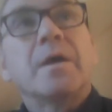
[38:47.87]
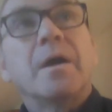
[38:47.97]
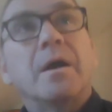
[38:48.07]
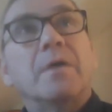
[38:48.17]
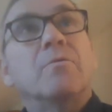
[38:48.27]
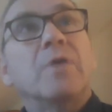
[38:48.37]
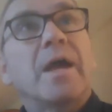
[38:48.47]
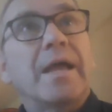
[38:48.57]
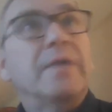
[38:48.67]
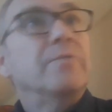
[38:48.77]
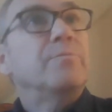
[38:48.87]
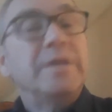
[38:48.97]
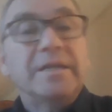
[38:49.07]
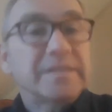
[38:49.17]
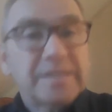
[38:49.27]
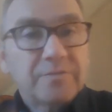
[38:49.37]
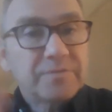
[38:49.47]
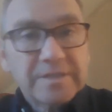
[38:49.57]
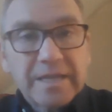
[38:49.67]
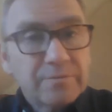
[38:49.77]
Uh, and being in itself
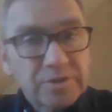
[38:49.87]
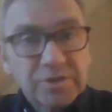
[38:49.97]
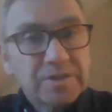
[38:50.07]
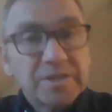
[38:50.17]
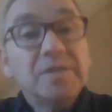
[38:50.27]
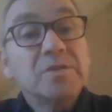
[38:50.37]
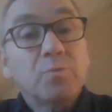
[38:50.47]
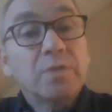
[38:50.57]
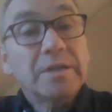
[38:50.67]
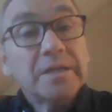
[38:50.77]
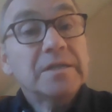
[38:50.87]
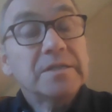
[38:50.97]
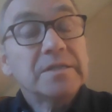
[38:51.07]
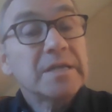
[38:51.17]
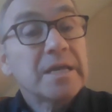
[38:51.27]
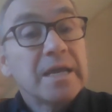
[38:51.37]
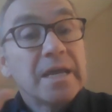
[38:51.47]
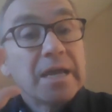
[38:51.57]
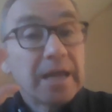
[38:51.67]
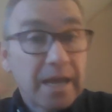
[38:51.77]
is that which just is what it is.
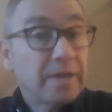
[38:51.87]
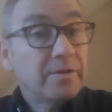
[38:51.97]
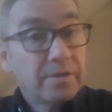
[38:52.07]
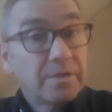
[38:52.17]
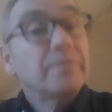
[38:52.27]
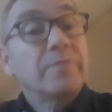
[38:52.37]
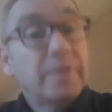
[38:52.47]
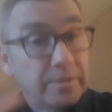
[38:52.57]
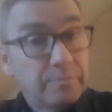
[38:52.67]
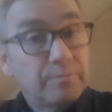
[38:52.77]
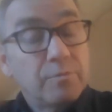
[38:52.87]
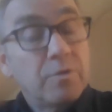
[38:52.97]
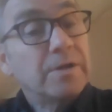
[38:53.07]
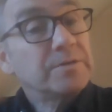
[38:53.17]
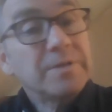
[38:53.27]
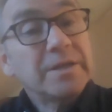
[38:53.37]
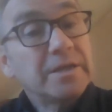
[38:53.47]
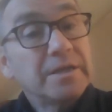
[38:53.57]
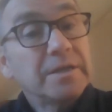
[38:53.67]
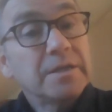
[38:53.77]
And then the point I was
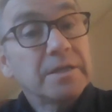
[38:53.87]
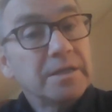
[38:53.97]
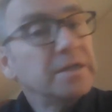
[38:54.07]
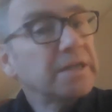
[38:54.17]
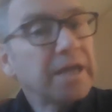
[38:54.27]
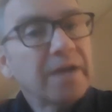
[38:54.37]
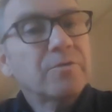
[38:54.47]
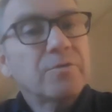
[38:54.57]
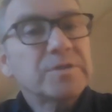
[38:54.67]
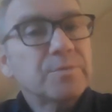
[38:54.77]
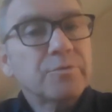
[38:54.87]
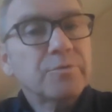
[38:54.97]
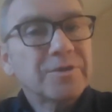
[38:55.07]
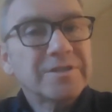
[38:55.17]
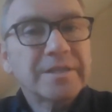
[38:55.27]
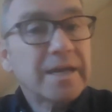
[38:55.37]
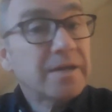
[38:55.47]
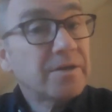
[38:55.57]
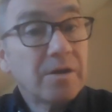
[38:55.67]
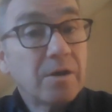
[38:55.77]
making, the categories appropriate to
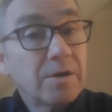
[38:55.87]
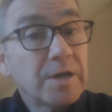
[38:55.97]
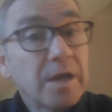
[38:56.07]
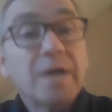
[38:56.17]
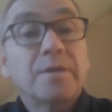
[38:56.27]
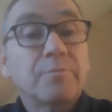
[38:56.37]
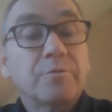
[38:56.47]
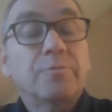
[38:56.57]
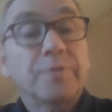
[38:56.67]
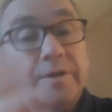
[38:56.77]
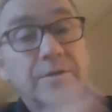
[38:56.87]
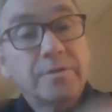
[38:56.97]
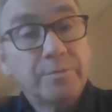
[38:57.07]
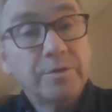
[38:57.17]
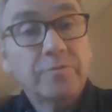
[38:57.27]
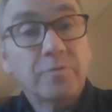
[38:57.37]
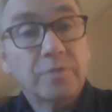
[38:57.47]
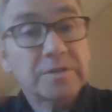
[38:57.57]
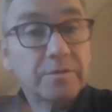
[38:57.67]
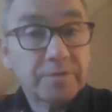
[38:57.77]
that are not appropriate to being for
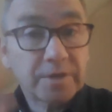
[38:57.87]
itself.